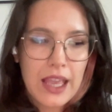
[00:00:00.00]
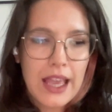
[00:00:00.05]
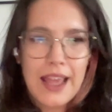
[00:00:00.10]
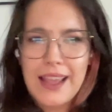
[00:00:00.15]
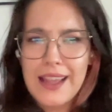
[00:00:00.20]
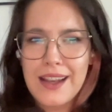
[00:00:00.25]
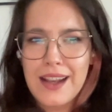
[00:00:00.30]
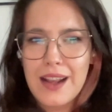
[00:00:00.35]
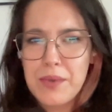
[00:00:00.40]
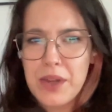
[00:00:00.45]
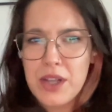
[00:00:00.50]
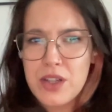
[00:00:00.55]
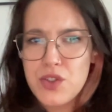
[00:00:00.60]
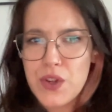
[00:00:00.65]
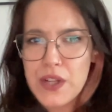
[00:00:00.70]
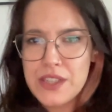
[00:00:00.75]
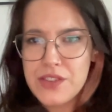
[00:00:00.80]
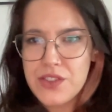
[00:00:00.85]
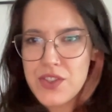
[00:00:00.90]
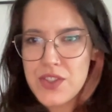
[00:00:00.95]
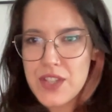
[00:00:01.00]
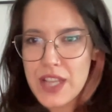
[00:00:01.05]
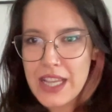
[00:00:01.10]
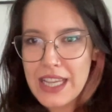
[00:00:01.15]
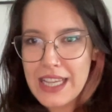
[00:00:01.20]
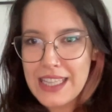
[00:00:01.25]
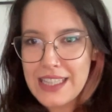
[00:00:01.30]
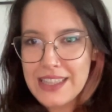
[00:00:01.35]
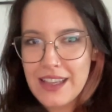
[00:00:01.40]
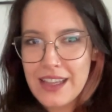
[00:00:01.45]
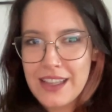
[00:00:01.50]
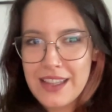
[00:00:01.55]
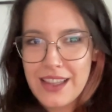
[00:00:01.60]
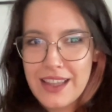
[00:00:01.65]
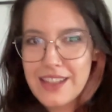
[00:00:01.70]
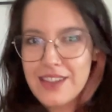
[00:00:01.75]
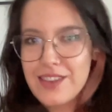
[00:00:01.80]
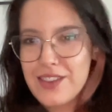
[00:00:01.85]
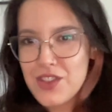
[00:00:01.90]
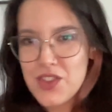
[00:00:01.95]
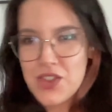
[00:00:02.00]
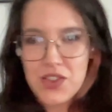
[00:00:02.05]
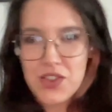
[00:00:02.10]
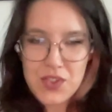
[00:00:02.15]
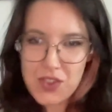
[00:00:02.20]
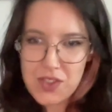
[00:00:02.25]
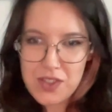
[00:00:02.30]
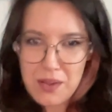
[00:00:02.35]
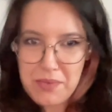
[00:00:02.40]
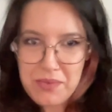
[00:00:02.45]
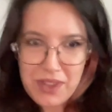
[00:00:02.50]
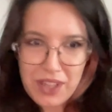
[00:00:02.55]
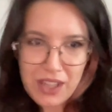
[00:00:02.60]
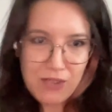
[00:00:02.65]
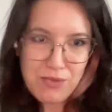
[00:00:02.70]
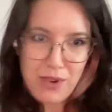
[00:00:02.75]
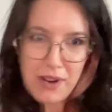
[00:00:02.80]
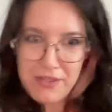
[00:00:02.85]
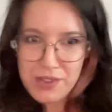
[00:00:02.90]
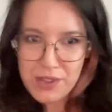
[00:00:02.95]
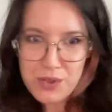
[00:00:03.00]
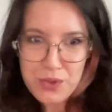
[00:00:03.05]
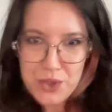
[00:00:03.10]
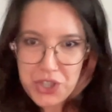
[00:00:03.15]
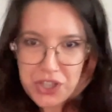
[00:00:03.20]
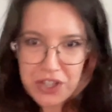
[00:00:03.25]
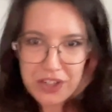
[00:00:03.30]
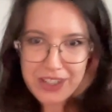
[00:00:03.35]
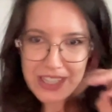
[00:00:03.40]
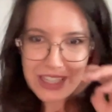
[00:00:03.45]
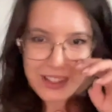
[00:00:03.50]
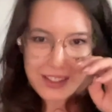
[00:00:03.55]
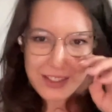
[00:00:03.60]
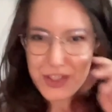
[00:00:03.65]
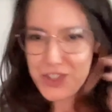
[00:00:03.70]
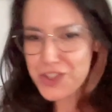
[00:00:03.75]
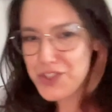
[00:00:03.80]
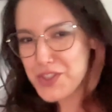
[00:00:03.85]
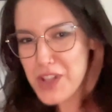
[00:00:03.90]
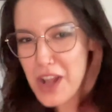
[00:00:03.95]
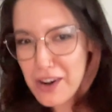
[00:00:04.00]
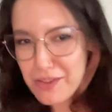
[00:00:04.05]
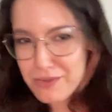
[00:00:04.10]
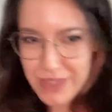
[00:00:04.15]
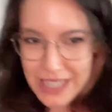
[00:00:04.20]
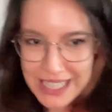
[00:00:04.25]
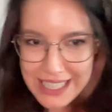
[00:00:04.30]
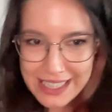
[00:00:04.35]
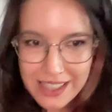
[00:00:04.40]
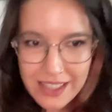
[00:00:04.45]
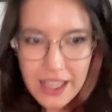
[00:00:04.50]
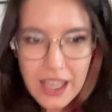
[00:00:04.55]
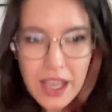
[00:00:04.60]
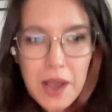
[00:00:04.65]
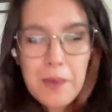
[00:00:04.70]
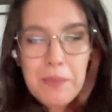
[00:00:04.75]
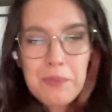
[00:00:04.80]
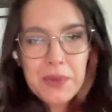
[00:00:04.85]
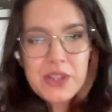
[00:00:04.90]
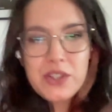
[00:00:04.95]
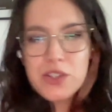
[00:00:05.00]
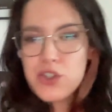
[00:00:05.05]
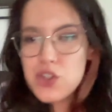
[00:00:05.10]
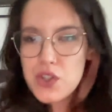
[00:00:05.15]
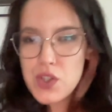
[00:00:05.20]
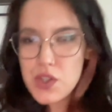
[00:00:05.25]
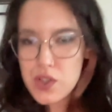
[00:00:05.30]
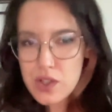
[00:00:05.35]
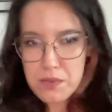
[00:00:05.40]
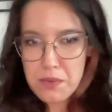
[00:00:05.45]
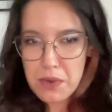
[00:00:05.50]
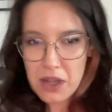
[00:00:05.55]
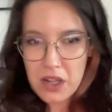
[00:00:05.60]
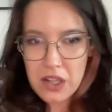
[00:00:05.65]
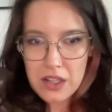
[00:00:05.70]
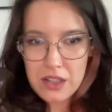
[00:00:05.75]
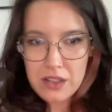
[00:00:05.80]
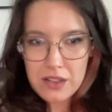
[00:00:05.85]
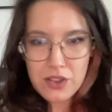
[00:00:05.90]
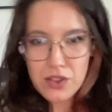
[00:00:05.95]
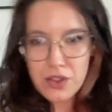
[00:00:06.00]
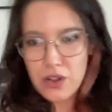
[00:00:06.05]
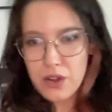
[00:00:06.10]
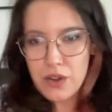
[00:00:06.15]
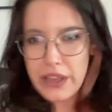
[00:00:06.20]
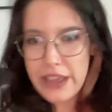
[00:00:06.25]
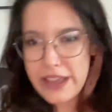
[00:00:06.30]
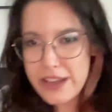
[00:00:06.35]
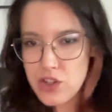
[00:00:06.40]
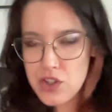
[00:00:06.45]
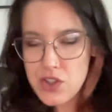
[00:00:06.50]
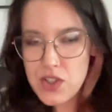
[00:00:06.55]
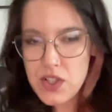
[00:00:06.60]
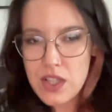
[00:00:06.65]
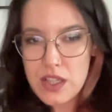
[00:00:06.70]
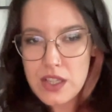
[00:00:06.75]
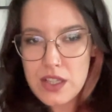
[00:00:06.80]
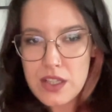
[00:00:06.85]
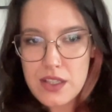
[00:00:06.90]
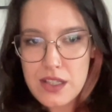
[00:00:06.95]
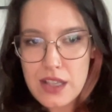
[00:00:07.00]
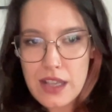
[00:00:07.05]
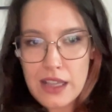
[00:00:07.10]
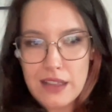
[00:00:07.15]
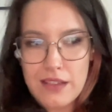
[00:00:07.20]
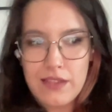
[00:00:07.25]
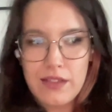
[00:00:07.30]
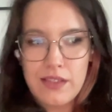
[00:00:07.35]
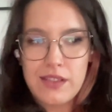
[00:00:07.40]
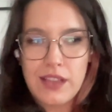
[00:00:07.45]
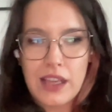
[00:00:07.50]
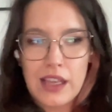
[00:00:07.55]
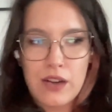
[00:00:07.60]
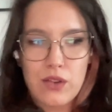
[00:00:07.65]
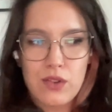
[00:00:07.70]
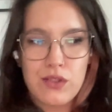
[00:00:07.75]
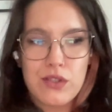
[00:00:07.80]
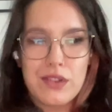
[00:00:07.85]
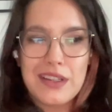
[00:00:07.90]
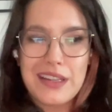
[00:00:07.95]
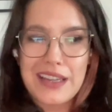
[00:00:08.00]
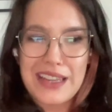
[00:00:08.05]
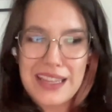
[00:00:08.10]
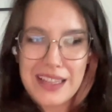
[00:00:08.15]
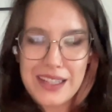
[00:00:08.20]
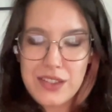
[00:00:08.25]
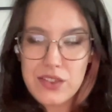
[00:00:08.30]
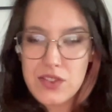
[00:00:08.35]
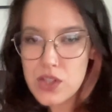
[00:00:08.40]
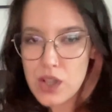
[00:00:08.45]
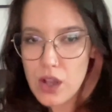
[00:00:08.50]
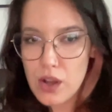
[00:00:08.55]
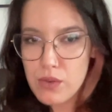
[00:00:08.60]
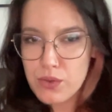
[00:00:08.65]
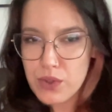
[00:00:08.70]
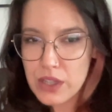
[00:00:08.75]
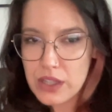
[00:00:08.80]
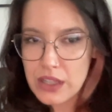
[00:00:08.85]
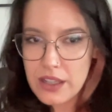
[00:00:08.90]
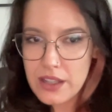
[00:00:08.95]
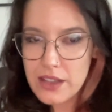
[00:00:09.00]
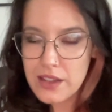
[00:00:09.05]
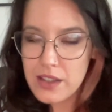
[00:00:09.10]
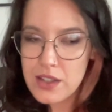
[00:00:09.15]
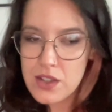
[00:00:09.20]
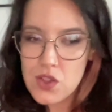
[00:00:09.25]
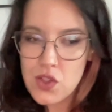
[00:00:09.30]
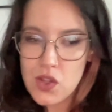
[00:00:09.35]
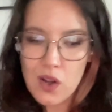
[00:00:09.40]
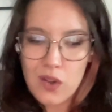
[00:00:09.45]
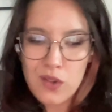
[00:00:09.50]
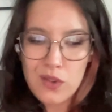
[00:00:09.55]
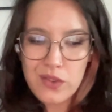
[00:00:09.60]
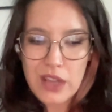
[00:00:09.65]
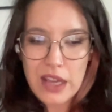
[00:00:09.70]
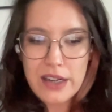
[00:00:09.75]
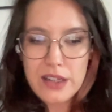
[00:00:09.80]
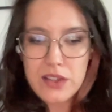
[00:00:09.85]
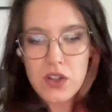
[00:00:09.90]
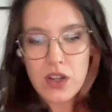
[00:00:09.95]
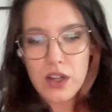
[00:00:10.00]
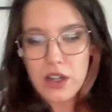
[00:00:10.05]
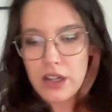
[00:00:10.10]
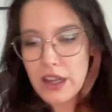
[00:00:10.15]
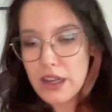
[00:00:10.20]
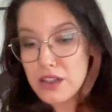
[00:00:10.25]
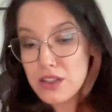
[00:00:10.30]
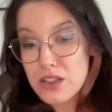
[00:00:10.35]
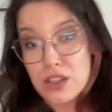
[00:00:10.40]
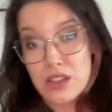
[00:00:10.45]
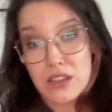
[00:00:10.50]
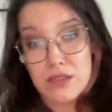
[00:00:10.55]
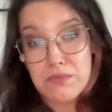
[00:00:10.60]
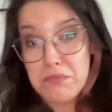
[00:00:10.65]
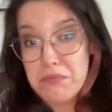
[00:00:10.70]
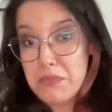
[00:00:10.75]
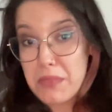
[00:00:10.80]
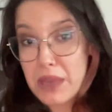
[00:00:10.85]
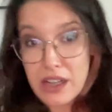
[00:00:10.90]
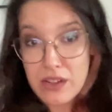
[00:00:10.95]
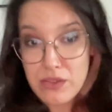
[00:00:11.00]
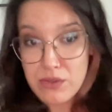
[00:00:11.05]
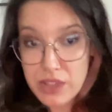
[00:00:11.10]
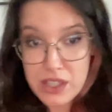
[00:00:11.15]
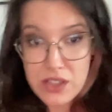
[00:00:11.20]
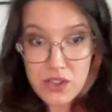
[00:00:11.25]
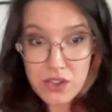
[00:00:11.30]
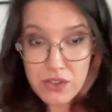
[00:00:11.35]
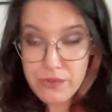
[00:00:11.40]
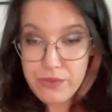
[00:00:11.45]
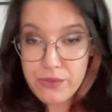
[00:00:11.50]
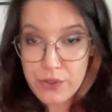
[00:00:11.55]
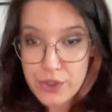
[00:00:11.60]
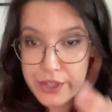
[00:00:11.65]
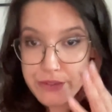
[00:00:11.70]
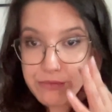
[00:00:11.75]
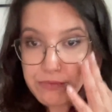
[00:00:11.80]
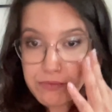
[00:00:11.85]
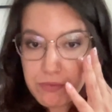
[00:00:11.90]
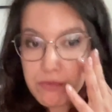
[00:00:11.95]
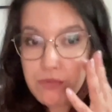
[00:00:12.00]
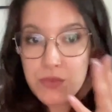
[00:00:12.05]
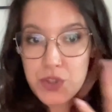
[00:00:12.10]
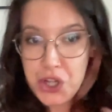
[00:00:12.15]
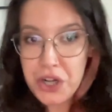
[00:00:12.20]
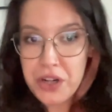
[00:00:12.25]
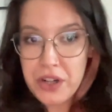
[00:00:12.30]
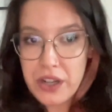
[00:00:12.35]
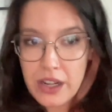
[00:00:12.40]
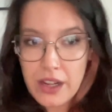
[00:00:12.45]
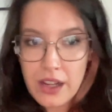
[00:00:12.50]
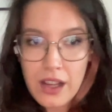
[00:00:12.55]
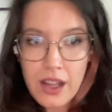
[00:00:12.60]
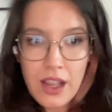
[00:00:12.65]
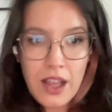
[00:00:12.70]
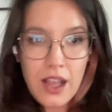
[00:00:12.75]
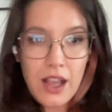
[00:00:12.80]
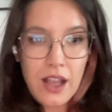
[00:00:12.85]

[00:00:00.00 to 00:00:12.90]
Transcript: And I'm not trying to say that like this is something revolutionary and they're just not ready, but they're just small, agencies and they don't need software like this. So that is our actually main reason for churning.